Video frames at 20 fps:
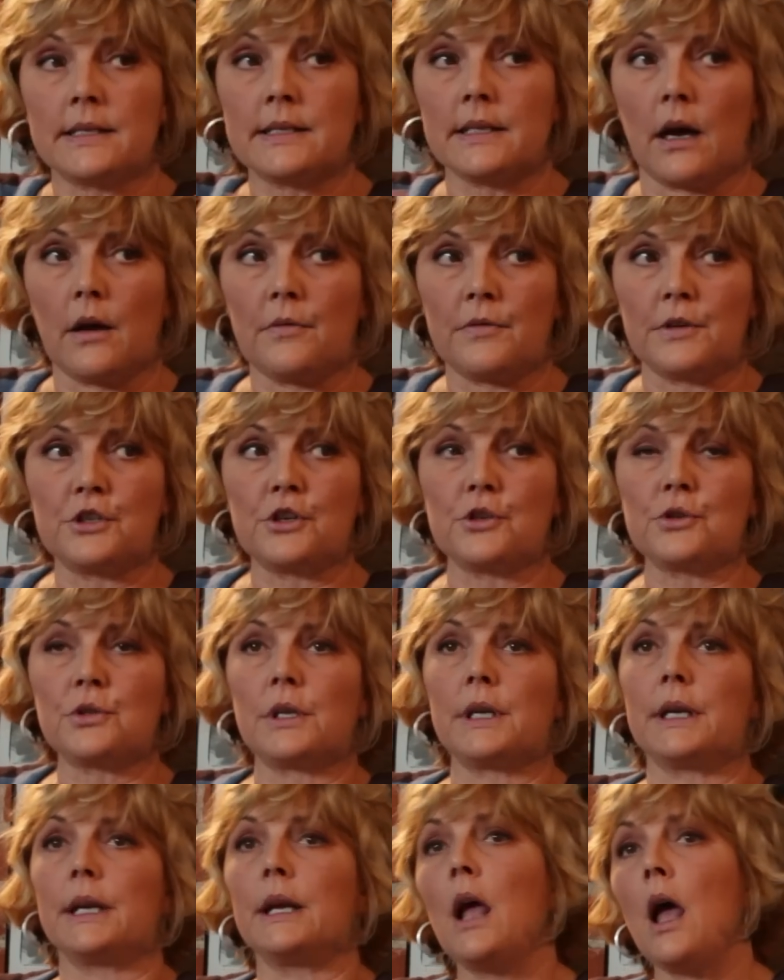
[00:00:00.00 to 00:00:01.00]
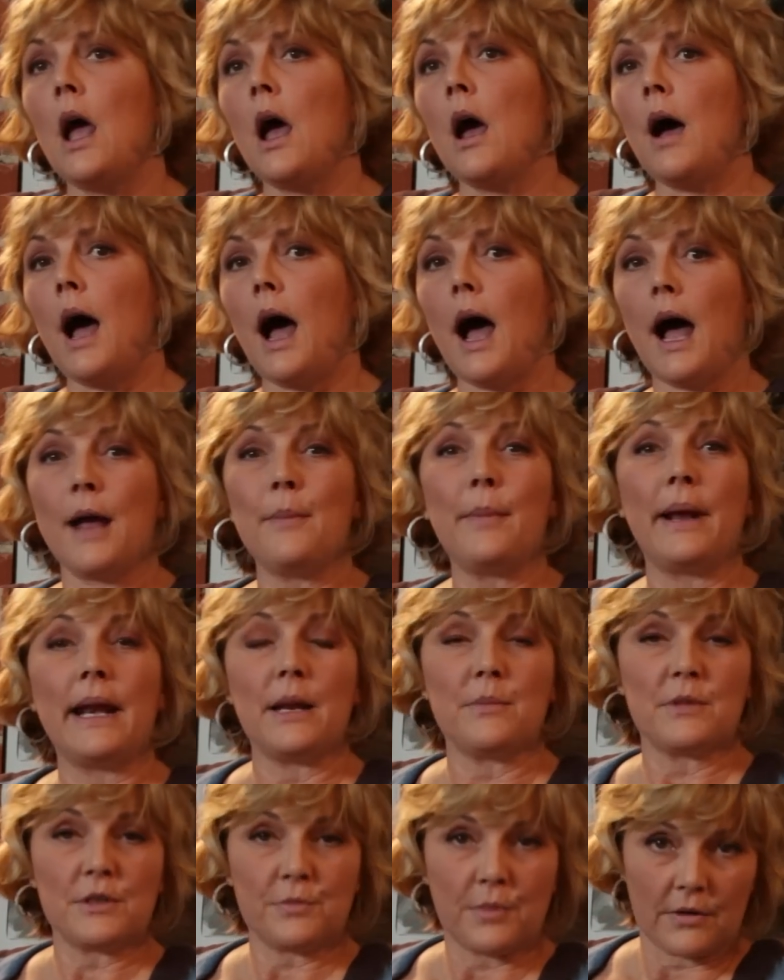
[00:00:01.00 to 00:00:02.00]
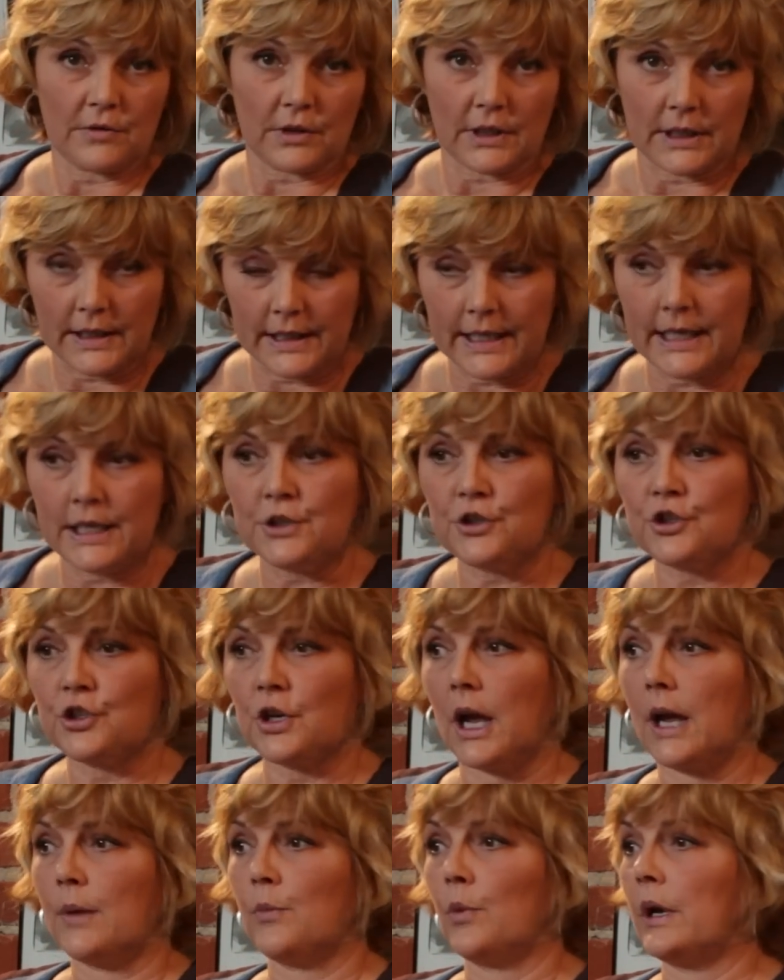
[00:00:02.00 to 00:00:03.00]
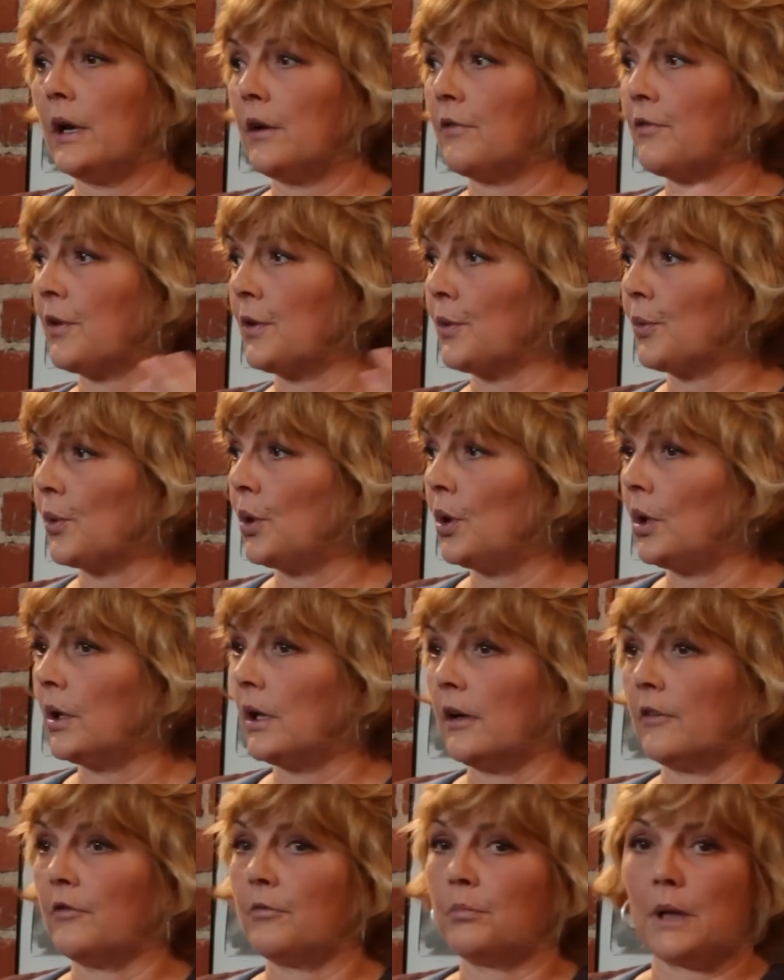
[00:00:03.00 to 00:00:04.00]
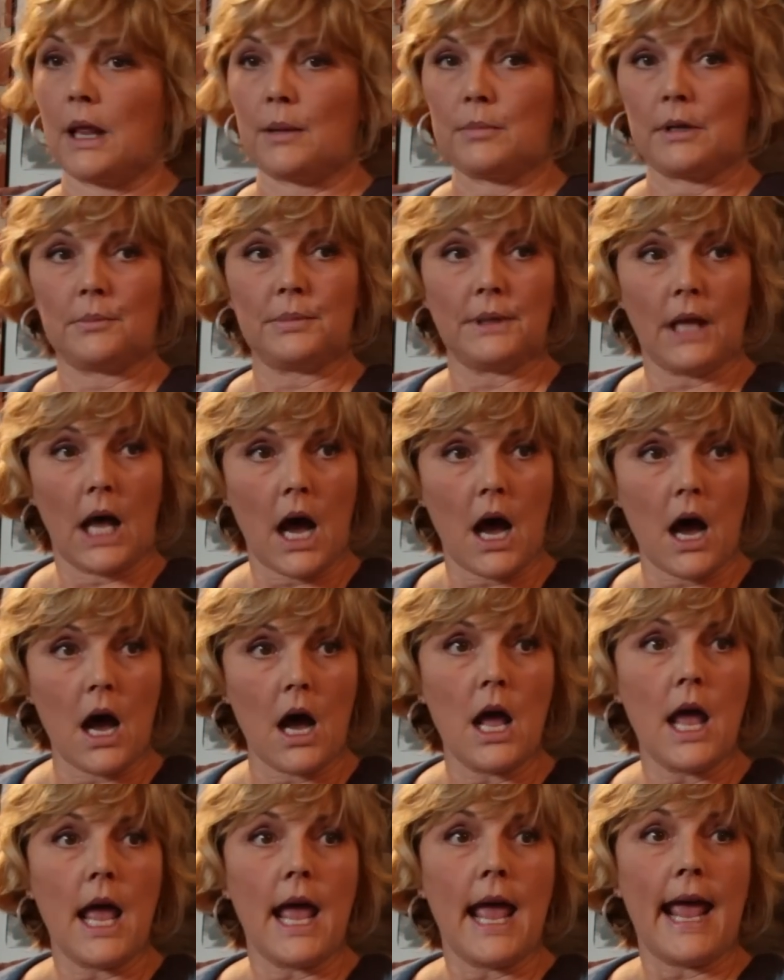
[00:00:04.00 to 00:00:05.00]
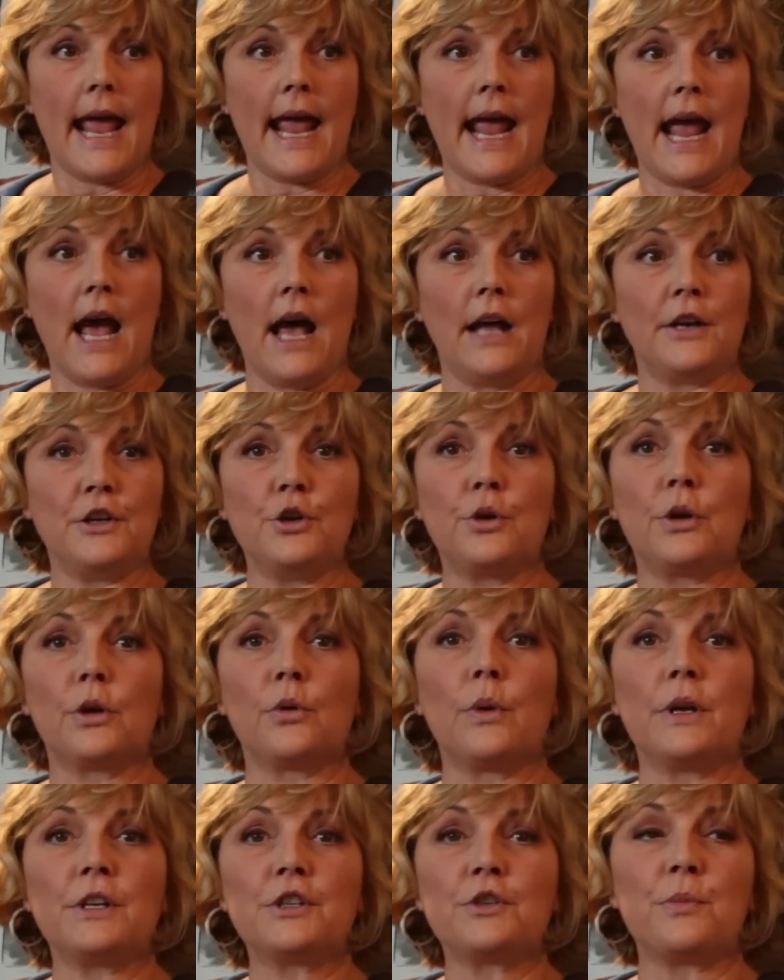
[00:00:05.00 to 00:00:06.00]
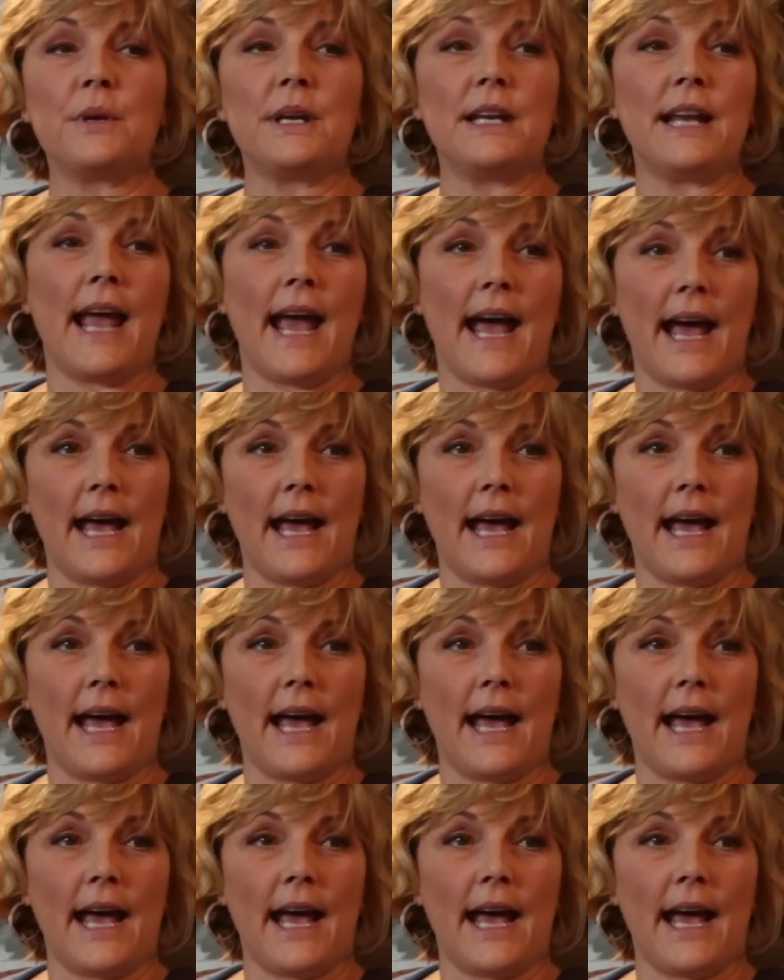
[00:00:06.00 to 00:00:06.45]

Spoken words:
itself is usually, hi, my name is Beverly Leech, I'm reading for the role of blah, blah, blah, and you can reach me